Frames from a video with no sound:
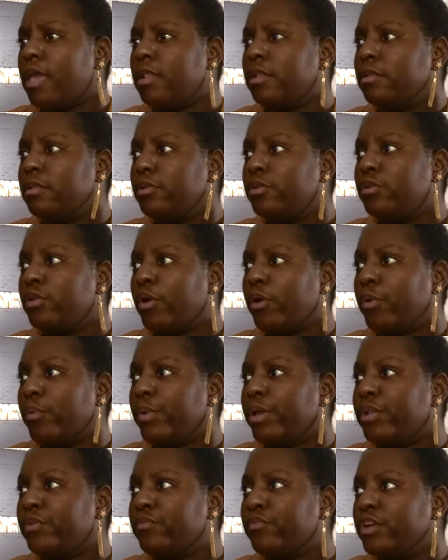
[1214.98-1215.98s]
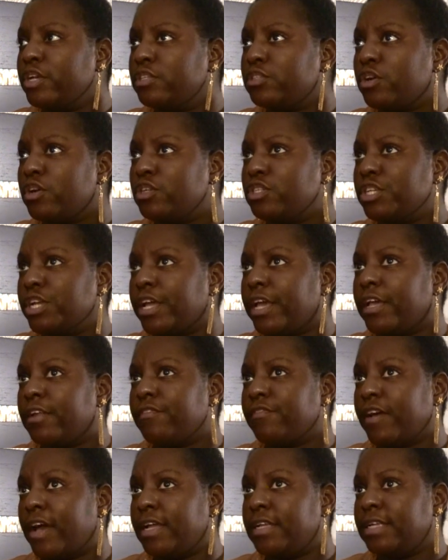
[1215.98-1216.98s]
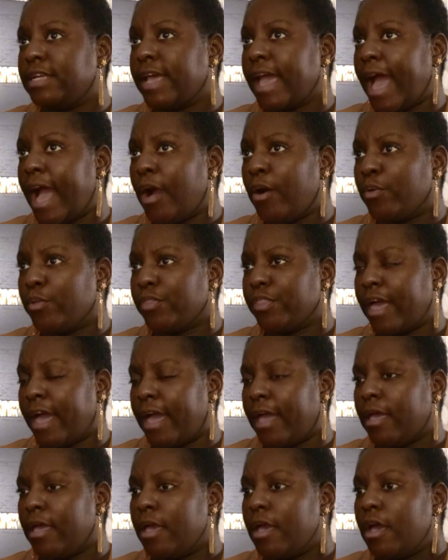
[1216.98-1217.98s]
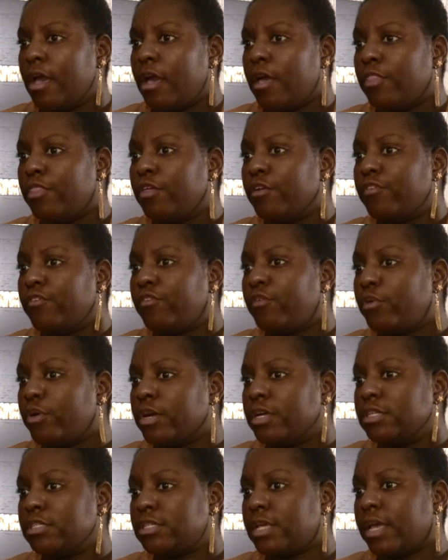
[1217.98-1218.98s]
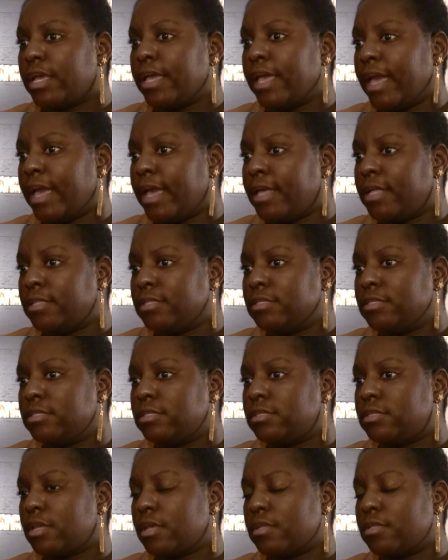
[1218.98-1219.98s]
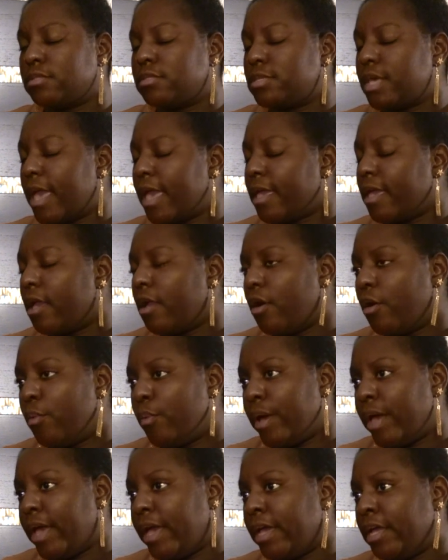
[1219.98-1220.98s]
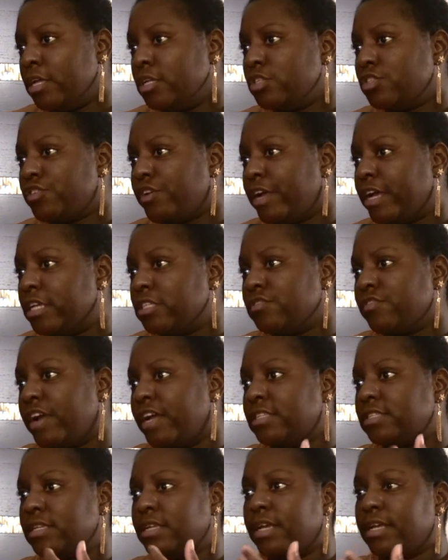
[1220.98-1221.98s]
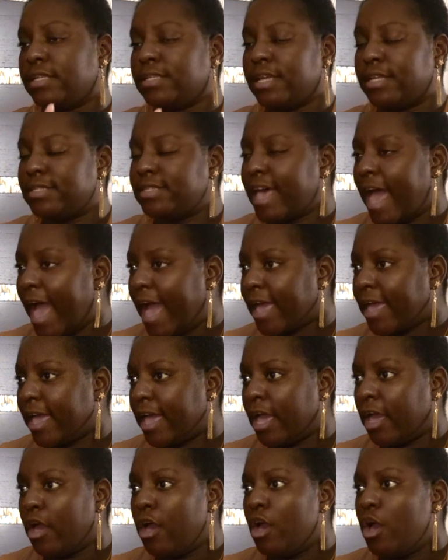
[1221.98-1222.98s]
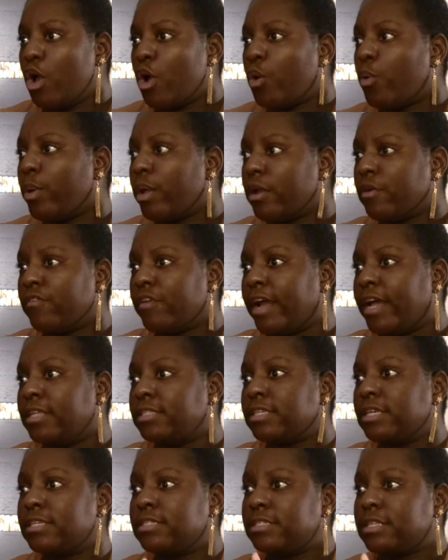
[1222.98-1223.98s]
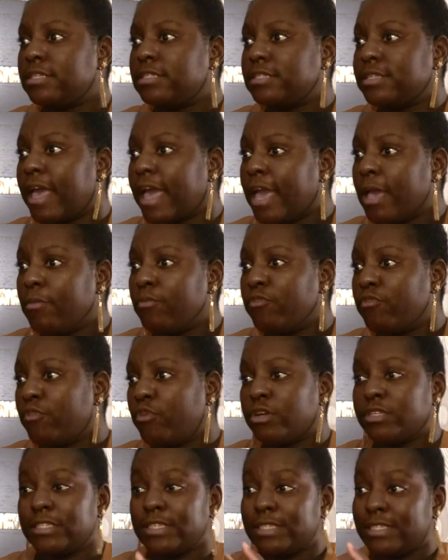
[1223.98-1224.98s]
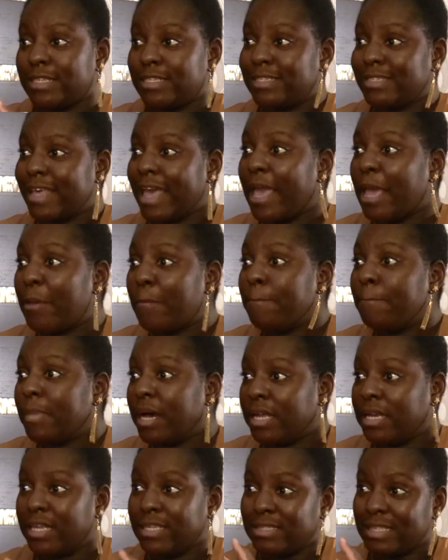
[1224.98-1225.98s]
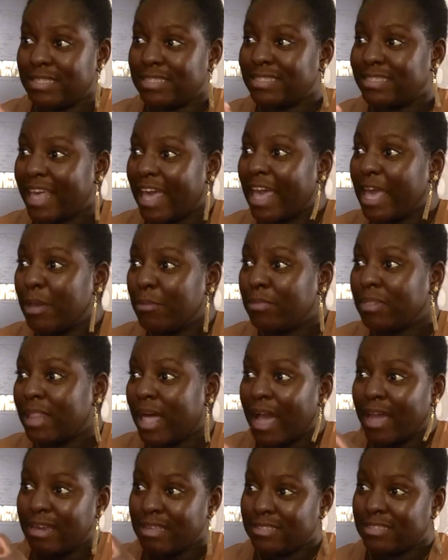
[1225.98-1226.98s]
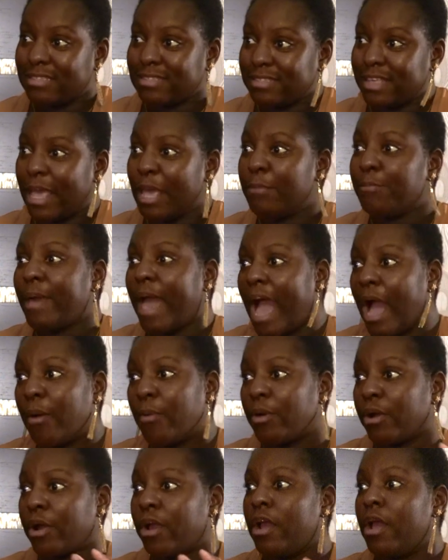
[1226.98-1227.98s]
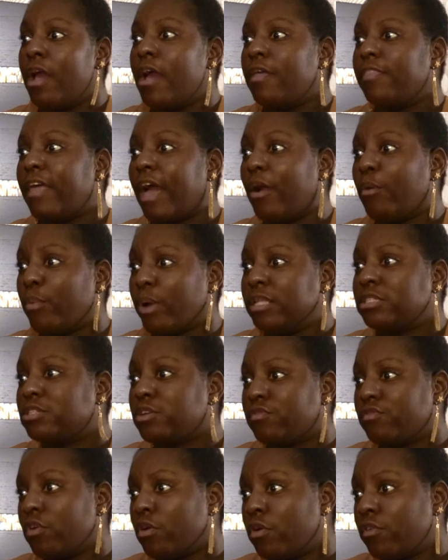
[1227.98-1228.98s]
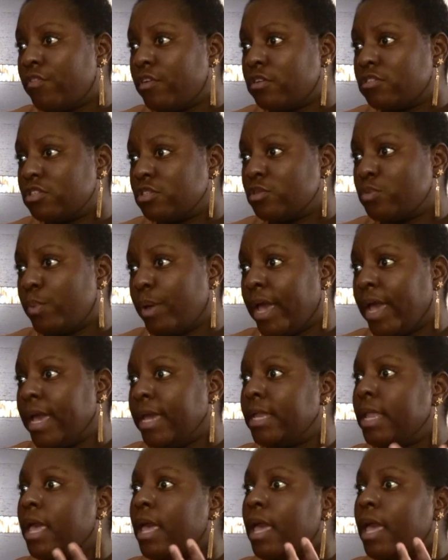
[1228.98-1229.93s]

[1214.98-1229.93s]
And, you know, in researching and finding out that the force against taking away trans rights and attacking queer rights is the same force, it's the same money, it's the same line, it's the same power that went to Roe versus Wade.